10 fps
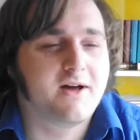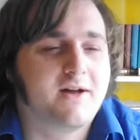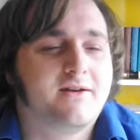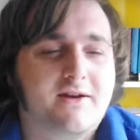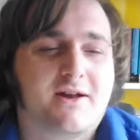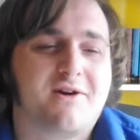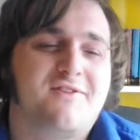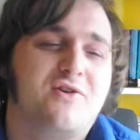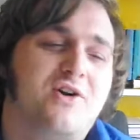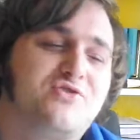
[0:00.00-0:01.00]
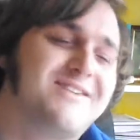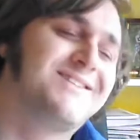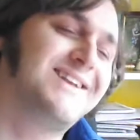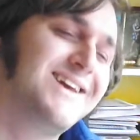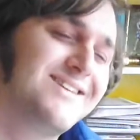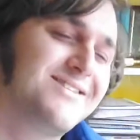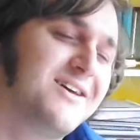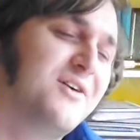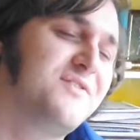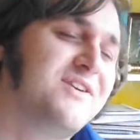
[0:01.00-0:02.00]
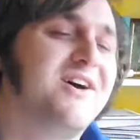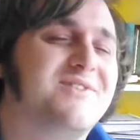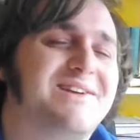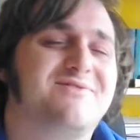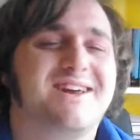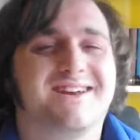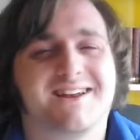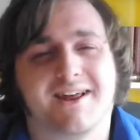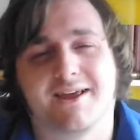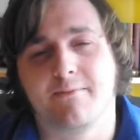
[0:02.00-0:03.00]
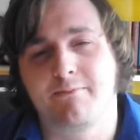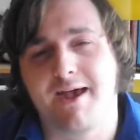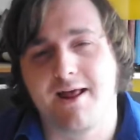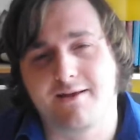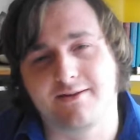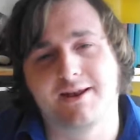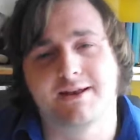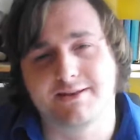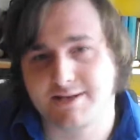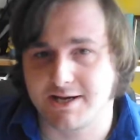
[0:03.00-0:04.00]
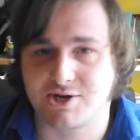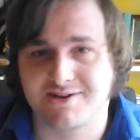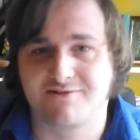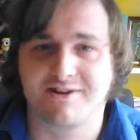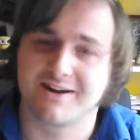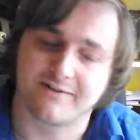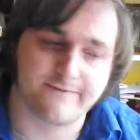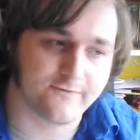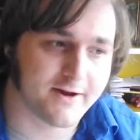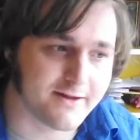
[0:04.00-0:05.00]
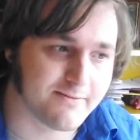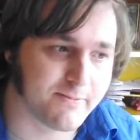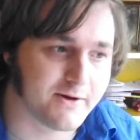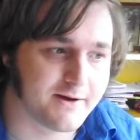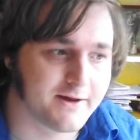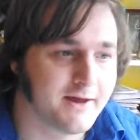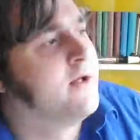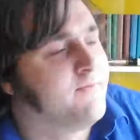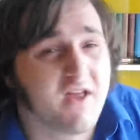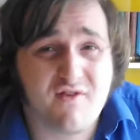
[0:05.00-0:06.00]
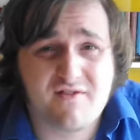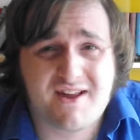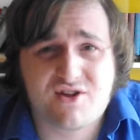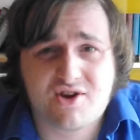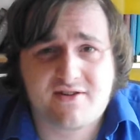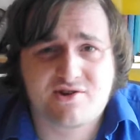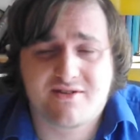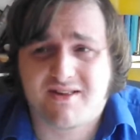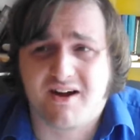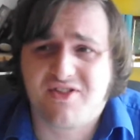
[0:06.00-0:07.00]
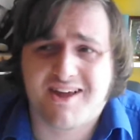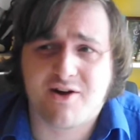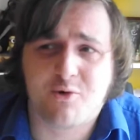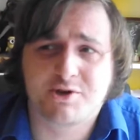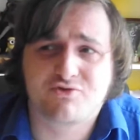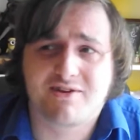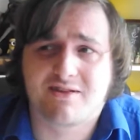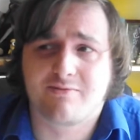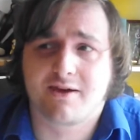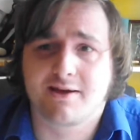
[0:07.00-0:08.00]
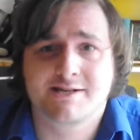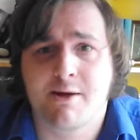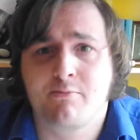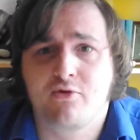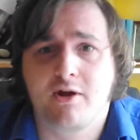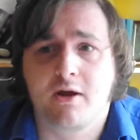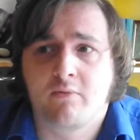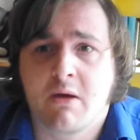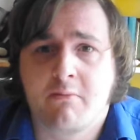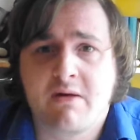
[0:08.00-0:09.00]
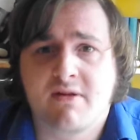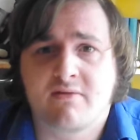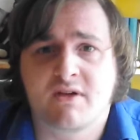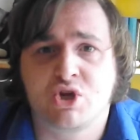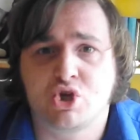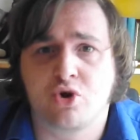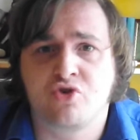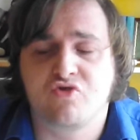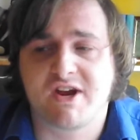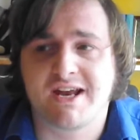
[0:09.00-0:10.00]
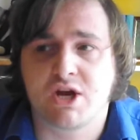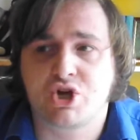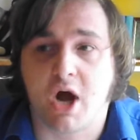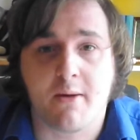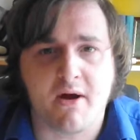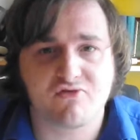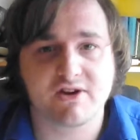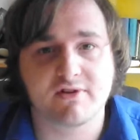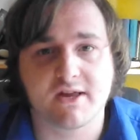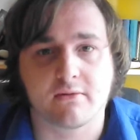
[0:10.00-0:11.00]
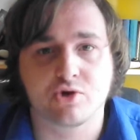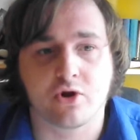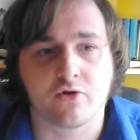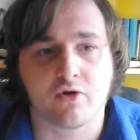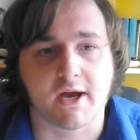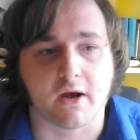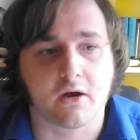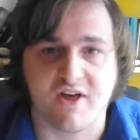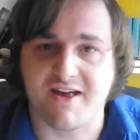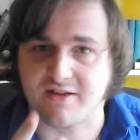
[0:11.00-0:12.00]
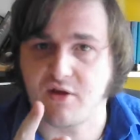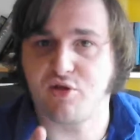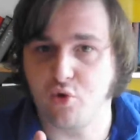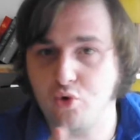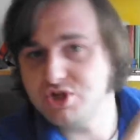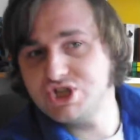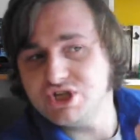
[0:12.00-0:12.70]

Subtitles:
And, you know, if you've got to translate stuff, you can't really read it like in bed because you need a dictionary and a phrase book. If you have any suggestions, I think I want to read something contemporary, maybe something John Greenish. I might reread some John Green. There's a thought.